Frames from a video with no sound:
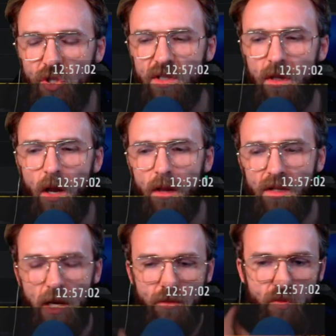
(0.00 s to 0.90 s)
because a lot of
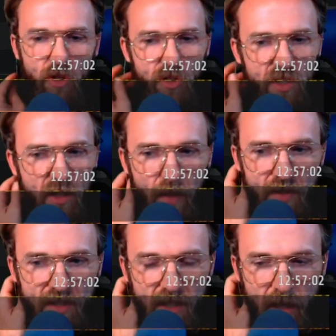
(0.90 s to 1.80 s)
the times we could just let
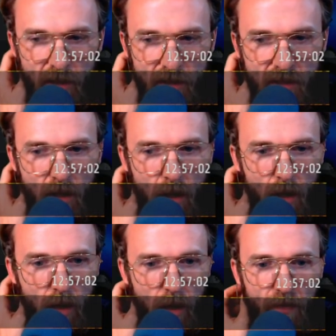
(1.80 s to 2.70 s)
these things,
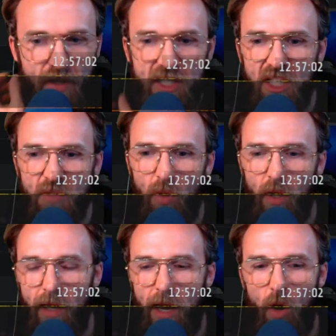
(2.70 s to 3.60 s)
let these things
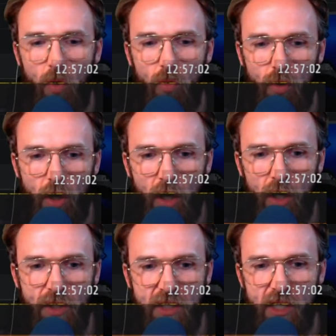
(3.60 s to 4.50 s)
play out,
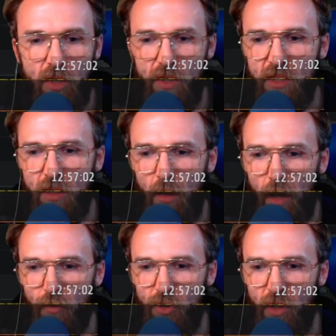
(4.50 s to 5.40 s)
uh, decrease the
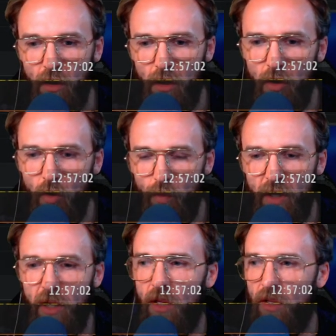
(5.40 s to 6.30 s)
leverage a little
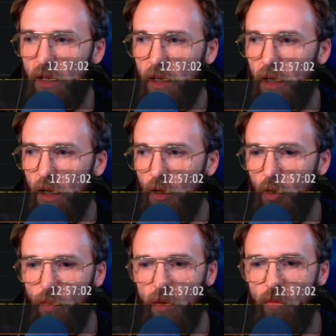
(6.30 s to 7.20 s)
bit, and then get a
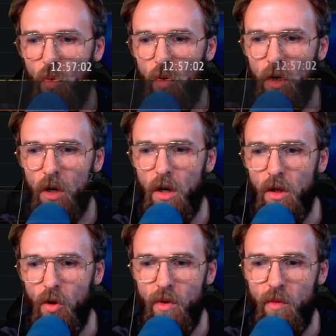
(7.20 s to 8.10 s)
little bit more, a
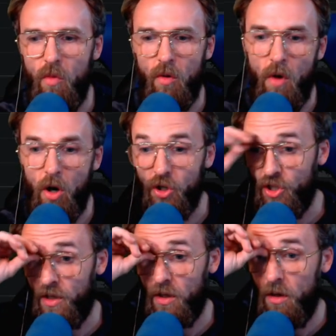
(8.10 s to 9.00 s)
little bit more
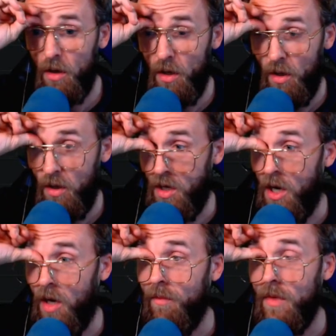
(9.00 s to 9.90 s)
margin
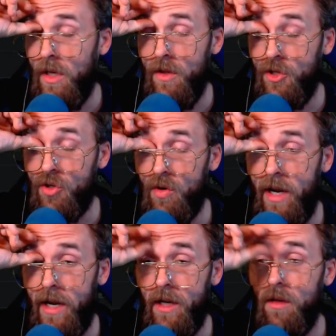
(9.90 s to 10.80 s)
um, in the
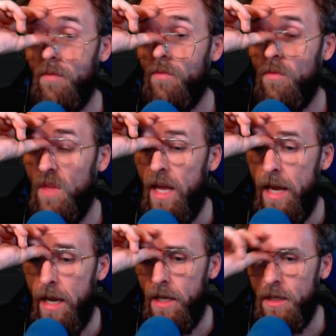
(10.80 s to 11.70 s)
trade,
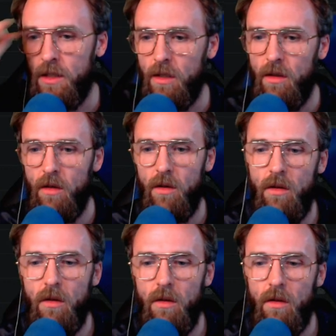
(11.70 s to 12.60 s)
and
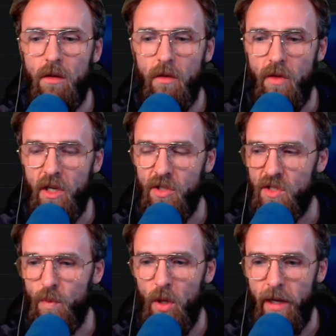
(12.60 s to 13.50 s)
then
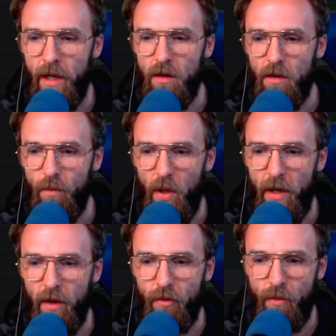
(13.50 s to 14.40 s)
just play it,
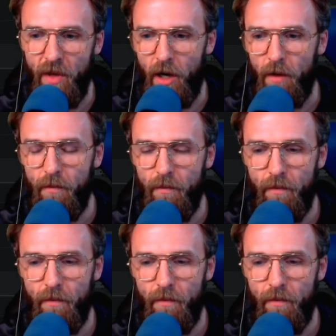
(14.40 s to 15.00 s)
play it from there.